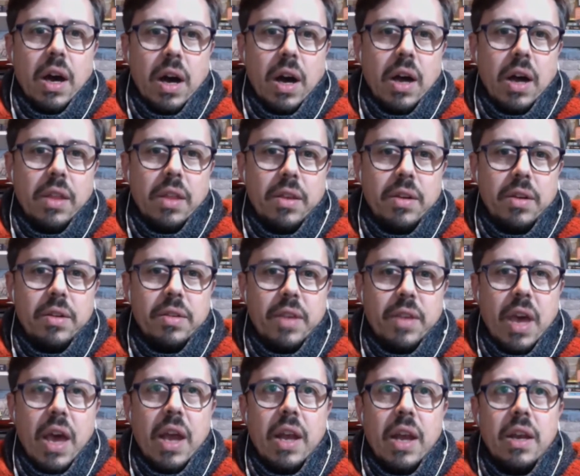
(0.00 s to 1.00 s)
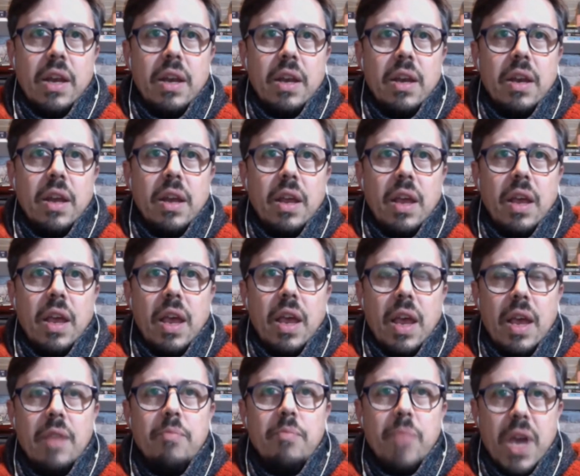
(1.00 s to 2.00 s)
other than
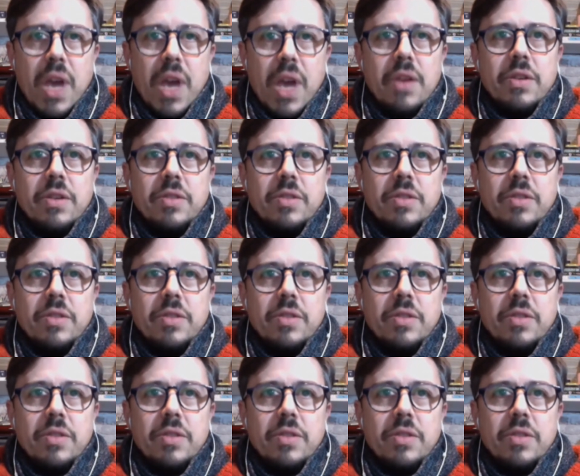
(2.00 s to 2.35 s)
in maker